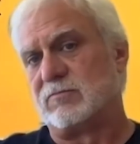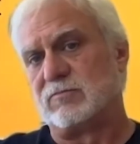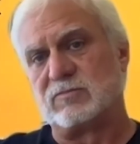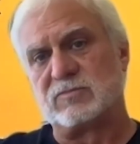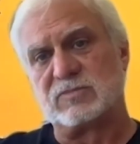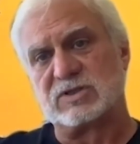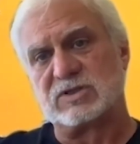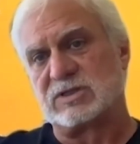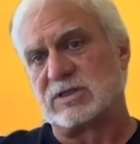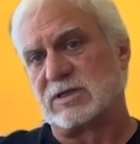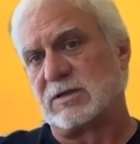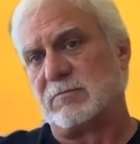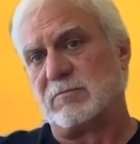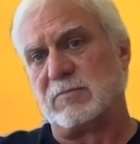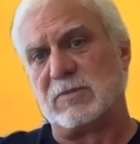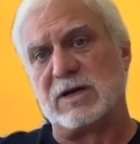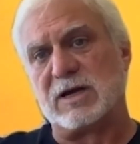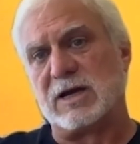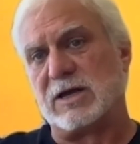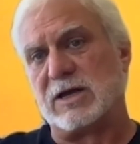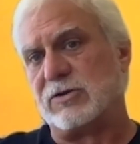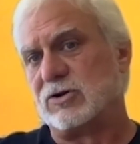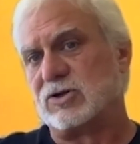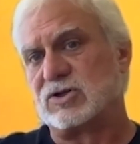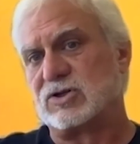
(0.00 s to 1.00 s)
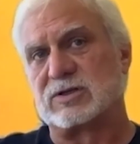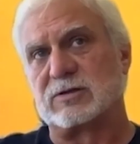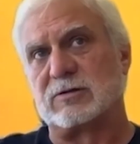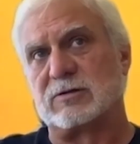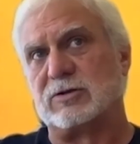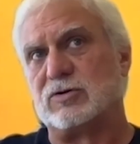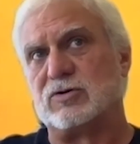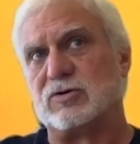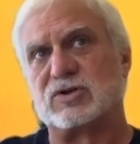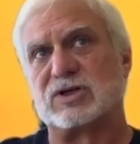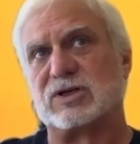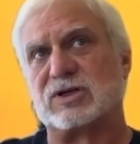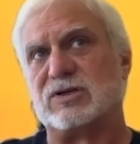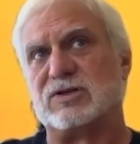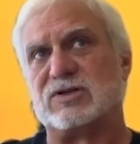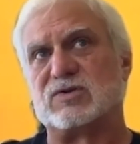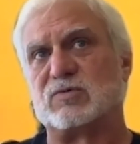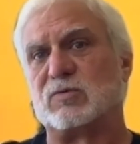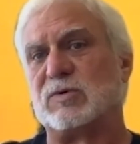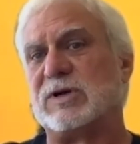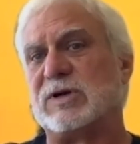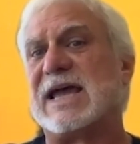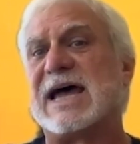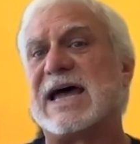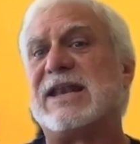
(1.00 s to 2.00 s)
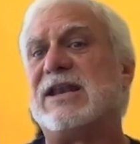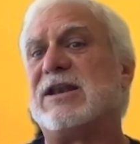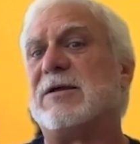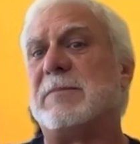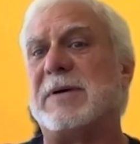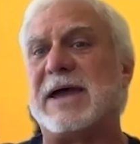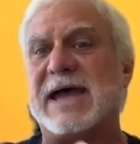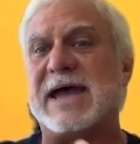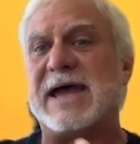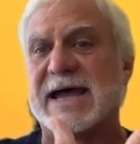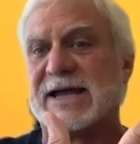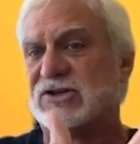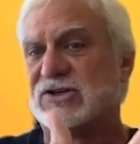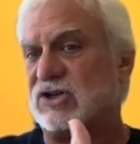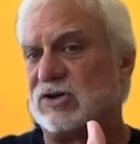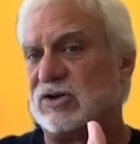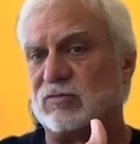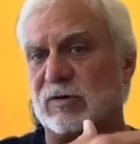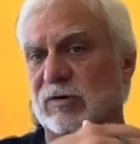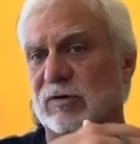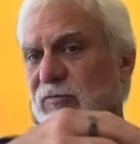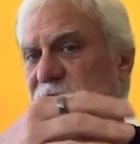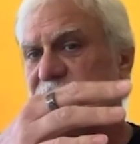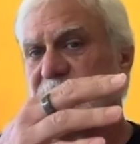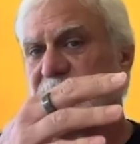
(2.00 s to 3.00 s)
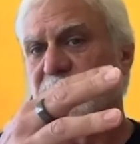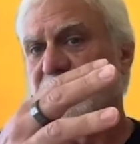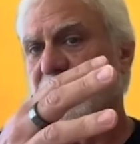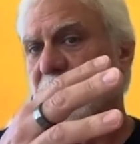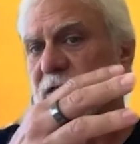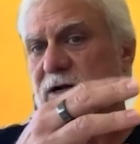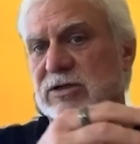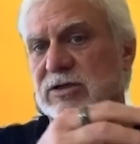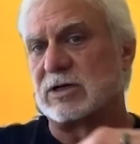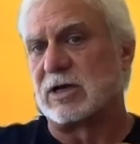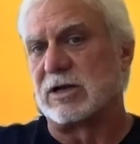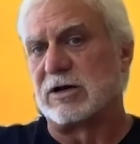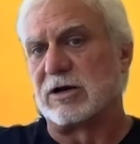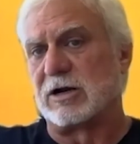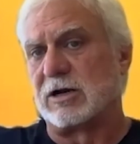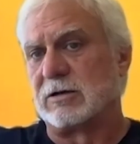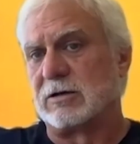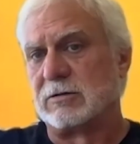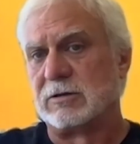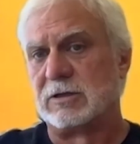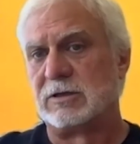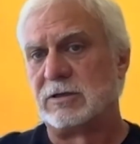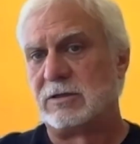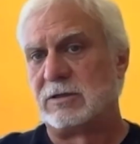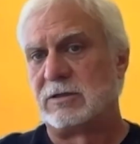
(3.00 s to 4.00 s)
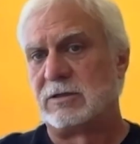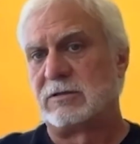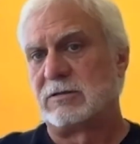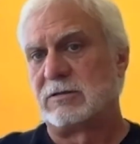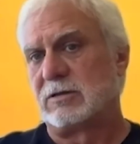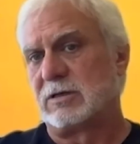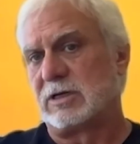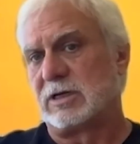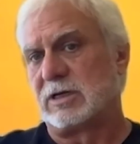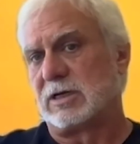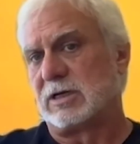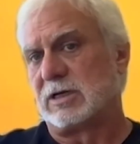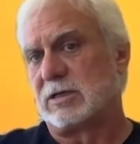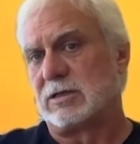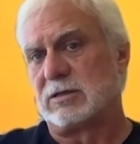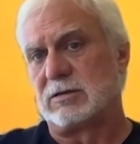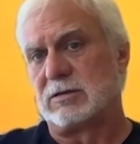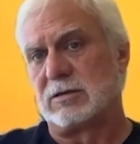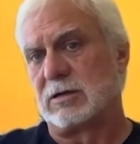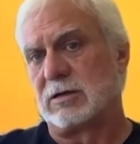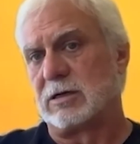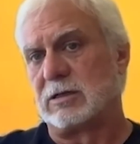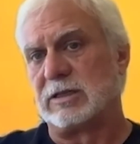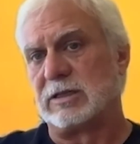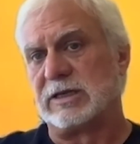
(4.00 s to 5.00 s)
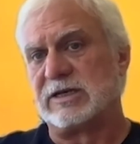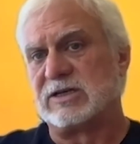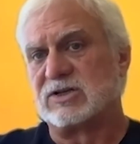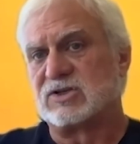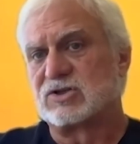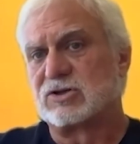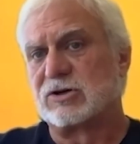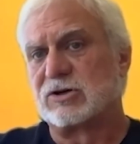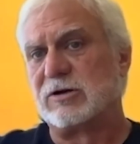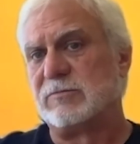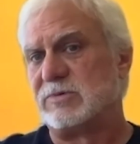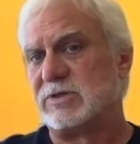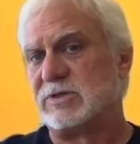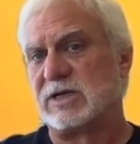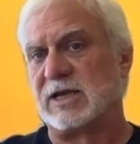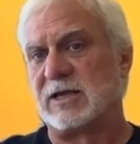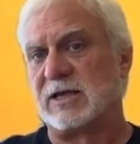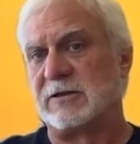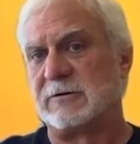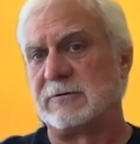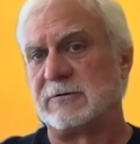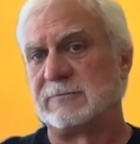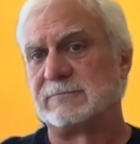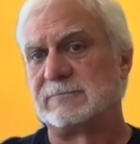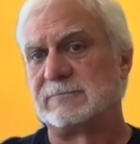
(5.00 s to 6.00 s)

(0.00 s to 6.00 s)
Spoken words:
some other solutions we hadn't imagined when we embarked on our latest term together.